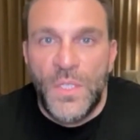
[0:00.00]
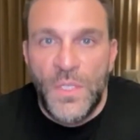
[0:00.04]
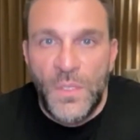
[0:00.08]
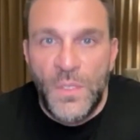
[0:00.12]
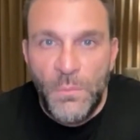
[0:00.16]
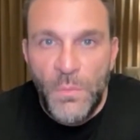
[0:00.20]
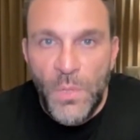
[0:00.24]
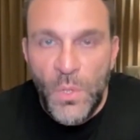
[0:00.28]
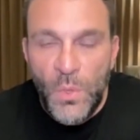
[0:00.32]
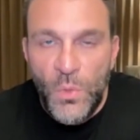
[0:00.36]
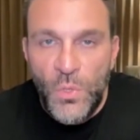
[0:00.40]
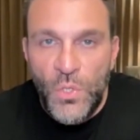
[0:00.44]
and
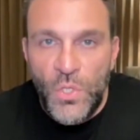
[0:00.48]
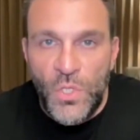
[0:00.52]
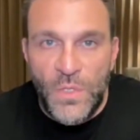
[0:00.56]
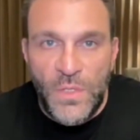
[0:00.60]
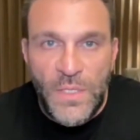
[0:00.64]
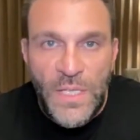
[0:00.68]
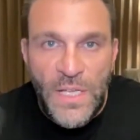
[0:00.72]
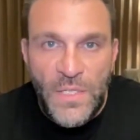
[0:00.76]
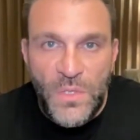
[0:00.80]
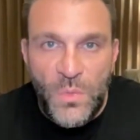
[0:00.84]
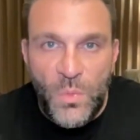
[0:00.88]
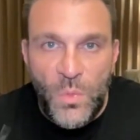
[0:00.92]

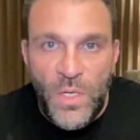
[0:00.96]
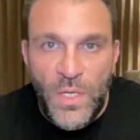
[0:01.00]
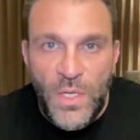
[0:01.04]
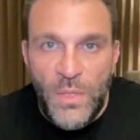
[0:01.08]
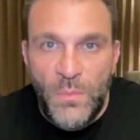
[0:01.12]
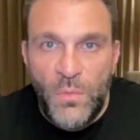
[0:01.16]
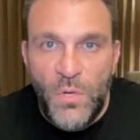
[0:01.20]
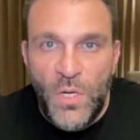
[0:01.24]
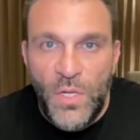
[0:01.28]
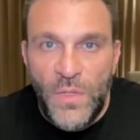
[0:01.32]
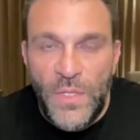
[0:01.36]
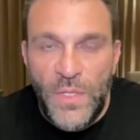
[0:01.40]
emotion. That's why
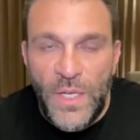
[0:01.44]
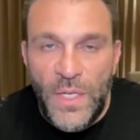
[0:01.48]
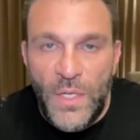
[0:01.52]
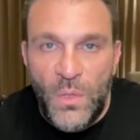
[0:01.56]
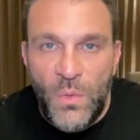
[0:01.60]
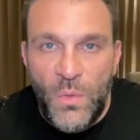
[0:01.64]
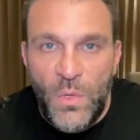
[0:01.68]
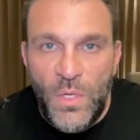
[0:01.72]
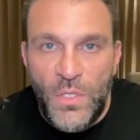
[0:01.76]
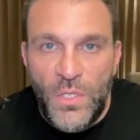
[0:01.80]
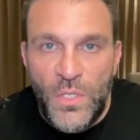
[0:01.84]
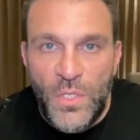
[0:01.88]
I brought that
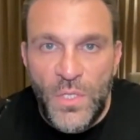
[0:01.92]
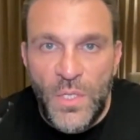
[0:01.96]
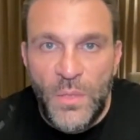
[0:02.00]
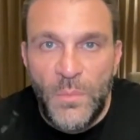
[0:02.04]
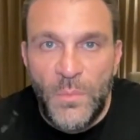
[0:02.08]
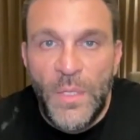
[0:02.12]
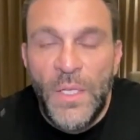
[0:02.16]
question up.